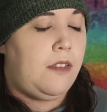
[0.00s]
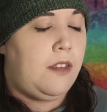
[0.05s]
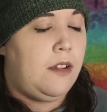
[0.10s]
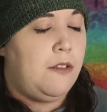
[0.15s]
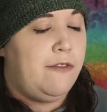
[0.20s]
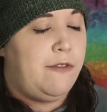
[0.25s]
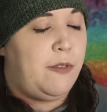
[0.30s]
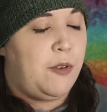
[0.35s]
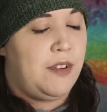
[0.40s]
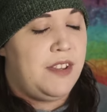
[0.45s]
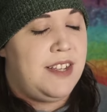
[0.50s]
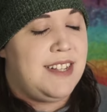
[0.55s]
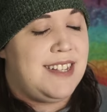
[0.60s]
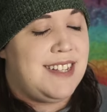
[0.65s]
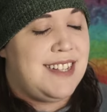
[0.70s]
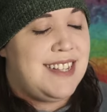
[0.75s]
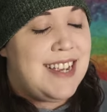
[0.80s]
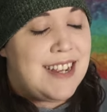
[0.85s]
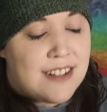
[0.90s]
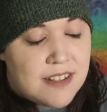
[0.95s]
for the
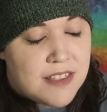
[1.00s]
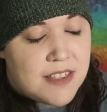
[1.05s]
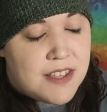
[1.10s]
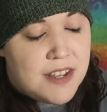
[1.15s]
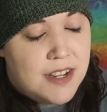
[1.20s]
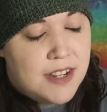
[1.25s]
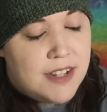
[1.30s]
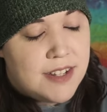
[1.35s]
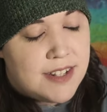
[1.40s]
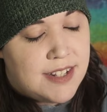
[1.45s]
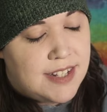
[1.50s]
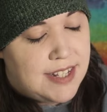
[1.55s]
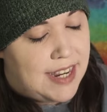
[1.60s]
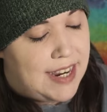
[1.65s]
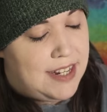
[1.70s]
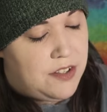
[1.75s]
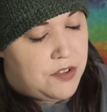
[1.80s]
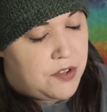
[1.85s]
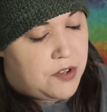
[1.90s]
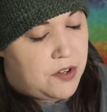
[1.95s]
sixth
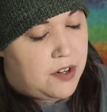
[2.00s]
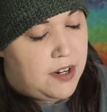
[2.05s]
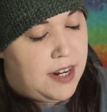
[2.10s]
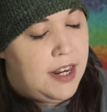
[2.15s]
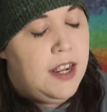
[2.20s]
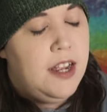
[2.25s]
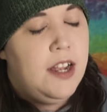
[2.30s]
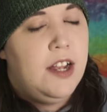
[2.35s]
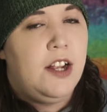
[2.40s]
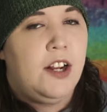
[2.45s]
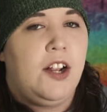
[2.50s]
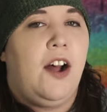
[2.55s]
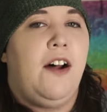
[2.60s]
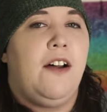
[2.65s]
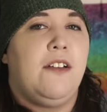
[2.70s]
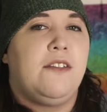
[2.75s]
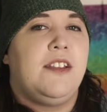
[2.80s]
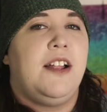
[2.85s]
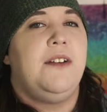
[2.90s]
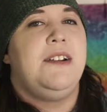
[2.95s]
side story
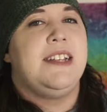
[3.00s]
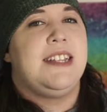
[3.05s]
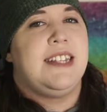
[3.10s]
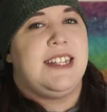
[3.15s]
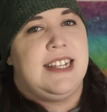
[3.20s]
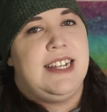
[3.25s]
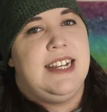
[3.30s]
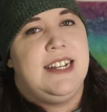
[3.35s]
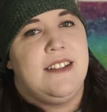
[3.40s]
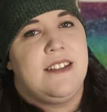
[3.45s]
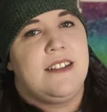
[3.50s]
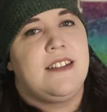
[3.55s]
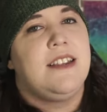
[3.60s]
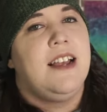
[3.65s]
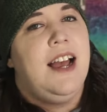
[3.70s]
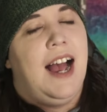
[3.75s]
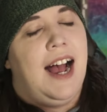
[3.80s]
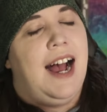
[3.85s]
called Lotus Seeds.